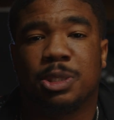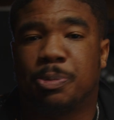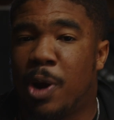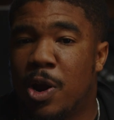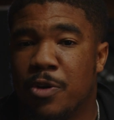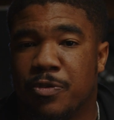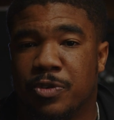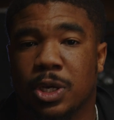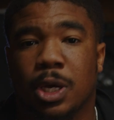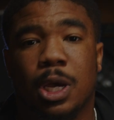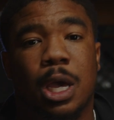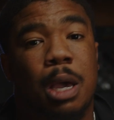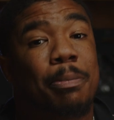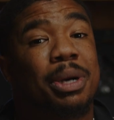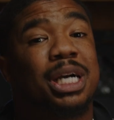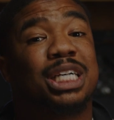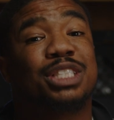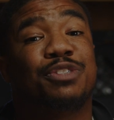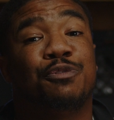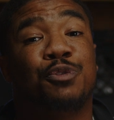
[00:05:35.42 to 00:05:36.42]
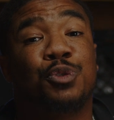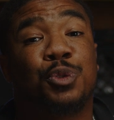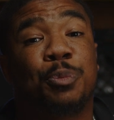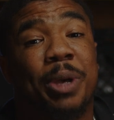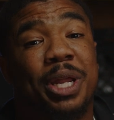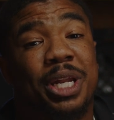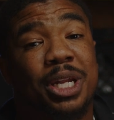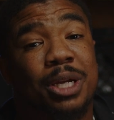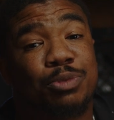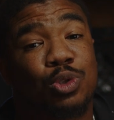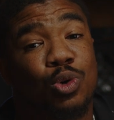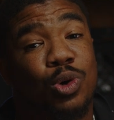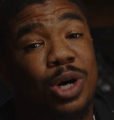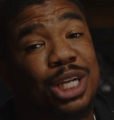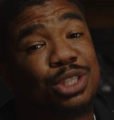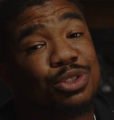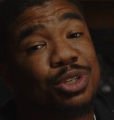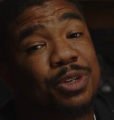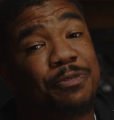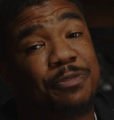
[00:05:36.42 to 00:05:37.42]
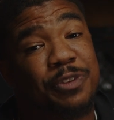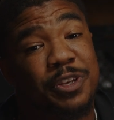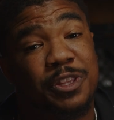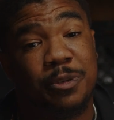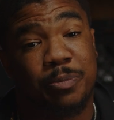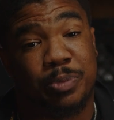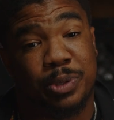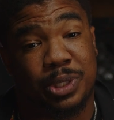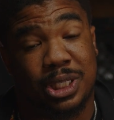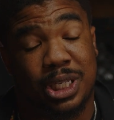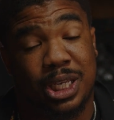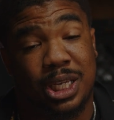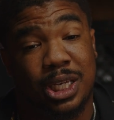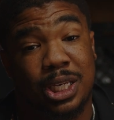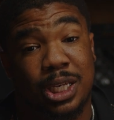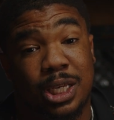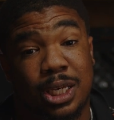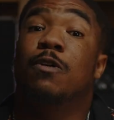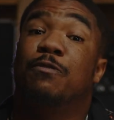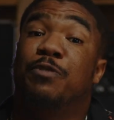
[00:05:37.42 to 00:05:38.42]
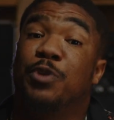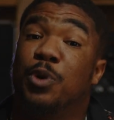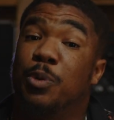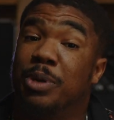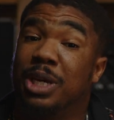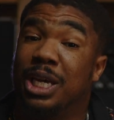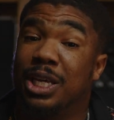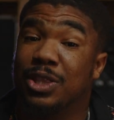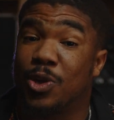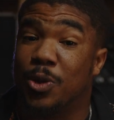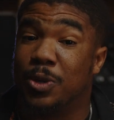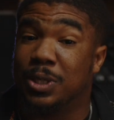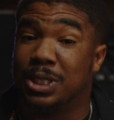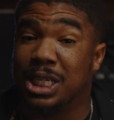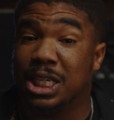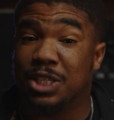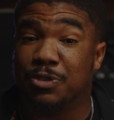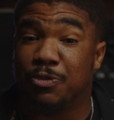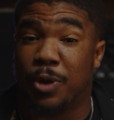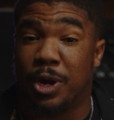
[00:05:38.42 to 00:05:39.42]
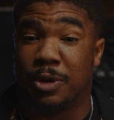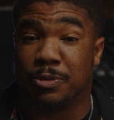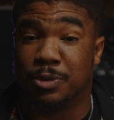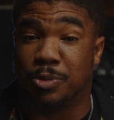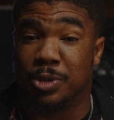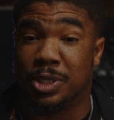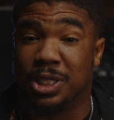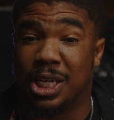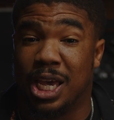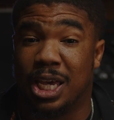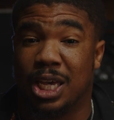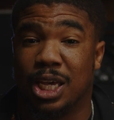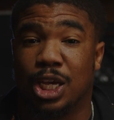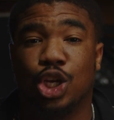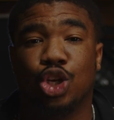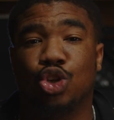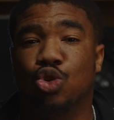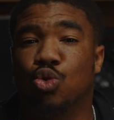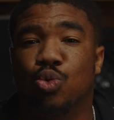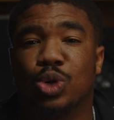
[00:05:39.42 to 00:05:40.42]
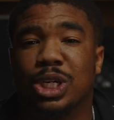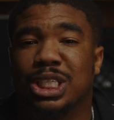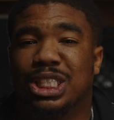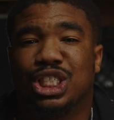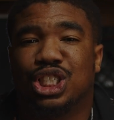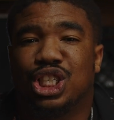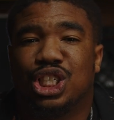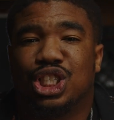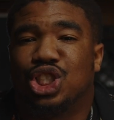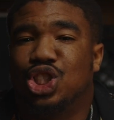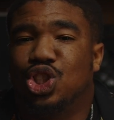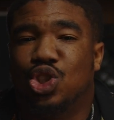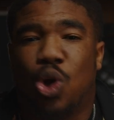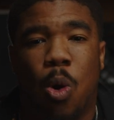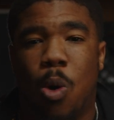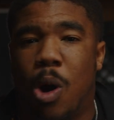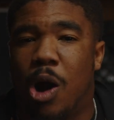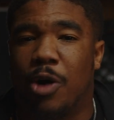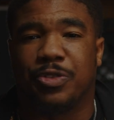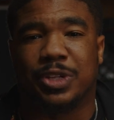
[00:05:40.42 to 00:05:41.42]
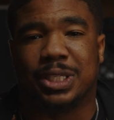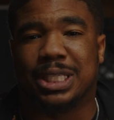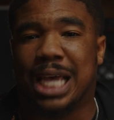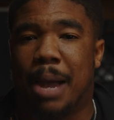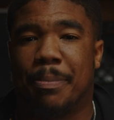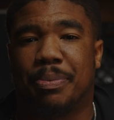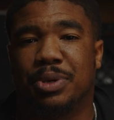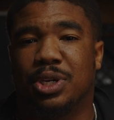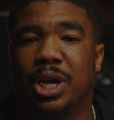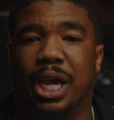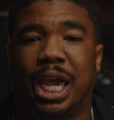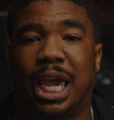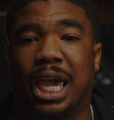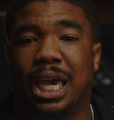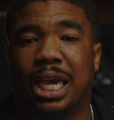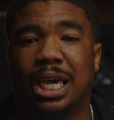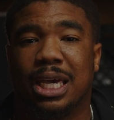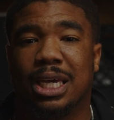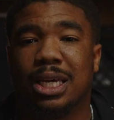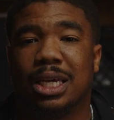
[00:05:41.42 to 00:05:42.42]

perfect because if you sped it up to 150%, filming at 36 frames per second, you wouldn't just know off the top of your head